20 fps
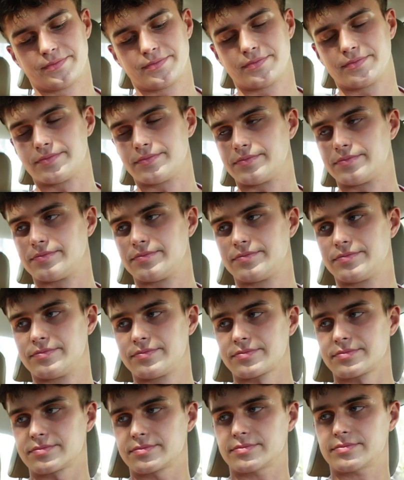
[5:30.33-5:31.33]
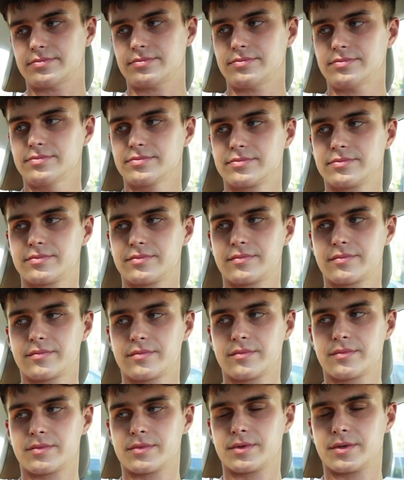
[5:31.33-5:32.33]

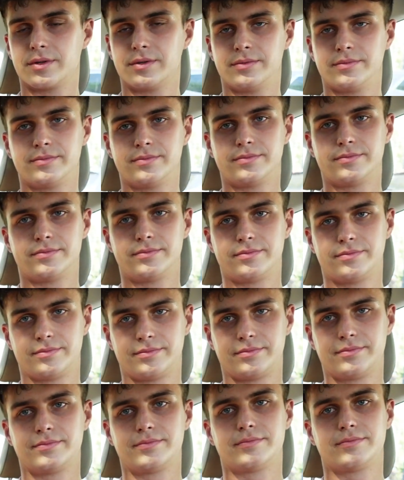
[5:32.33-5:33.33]
(silent)